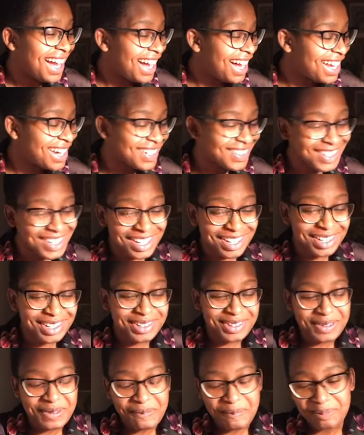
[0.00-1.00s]
I don't
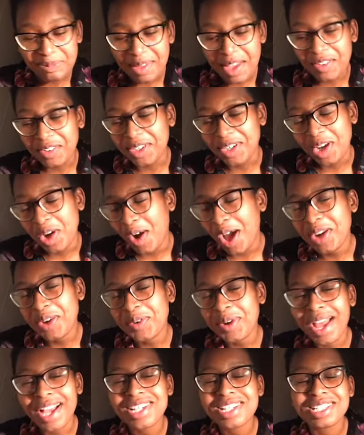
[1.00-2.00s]
know. I
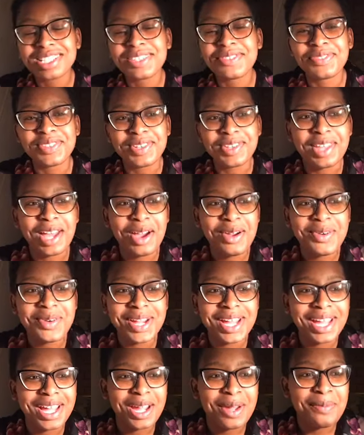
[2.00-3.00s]
don't actually feel that
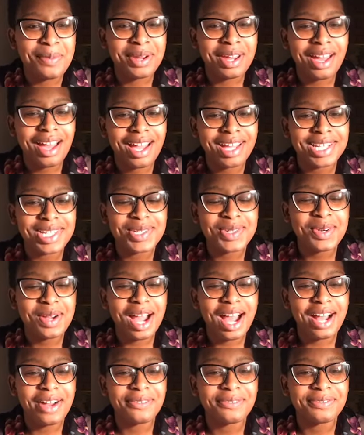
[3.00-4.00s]
way, but I do
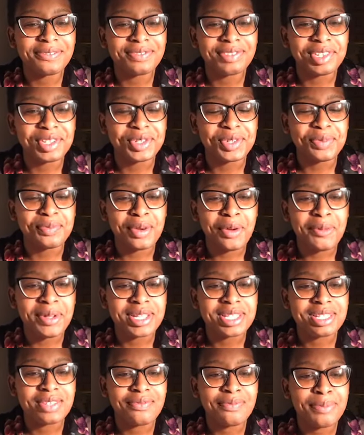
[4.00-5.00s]
have little
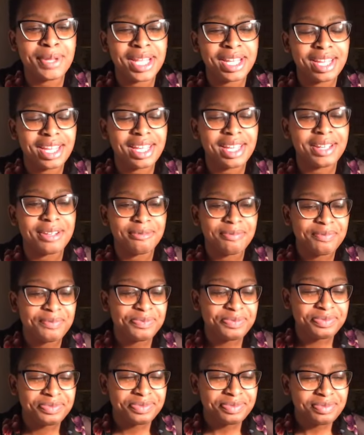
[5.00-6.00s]
moments of pity,
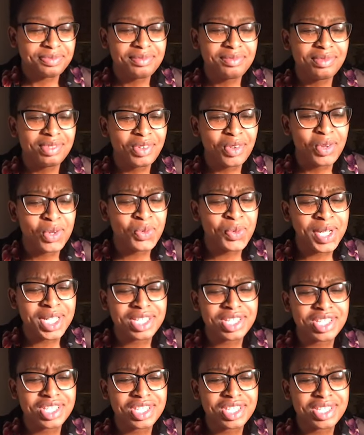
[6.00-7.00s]

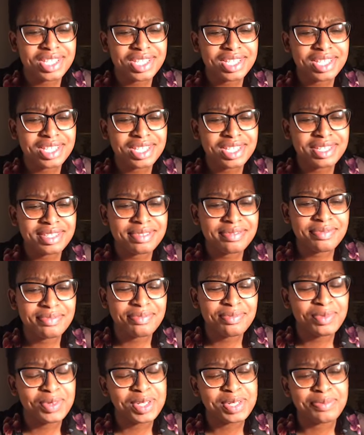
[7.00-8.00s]
which
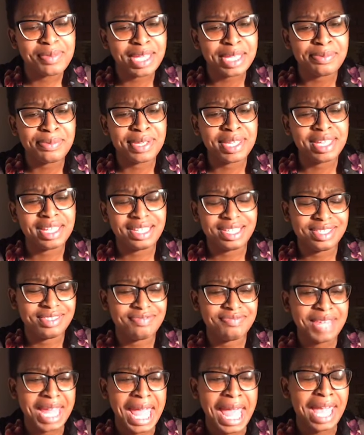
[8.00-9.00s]
make me
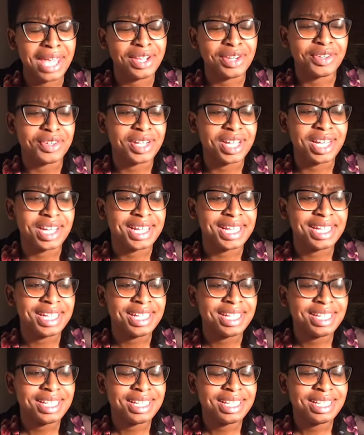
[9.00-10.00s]
angry
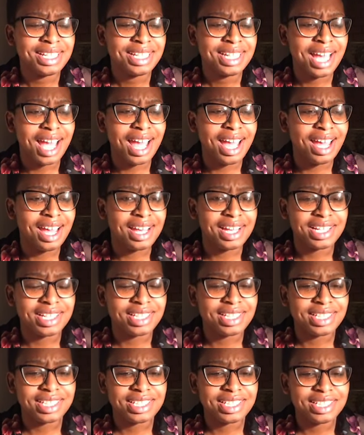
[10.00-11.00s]

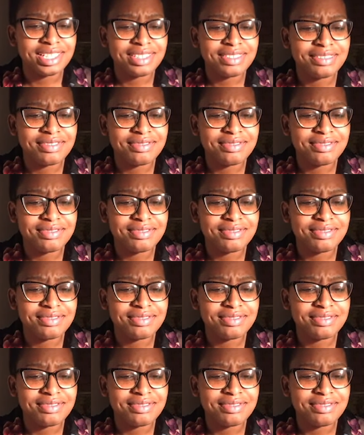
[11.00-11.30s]
and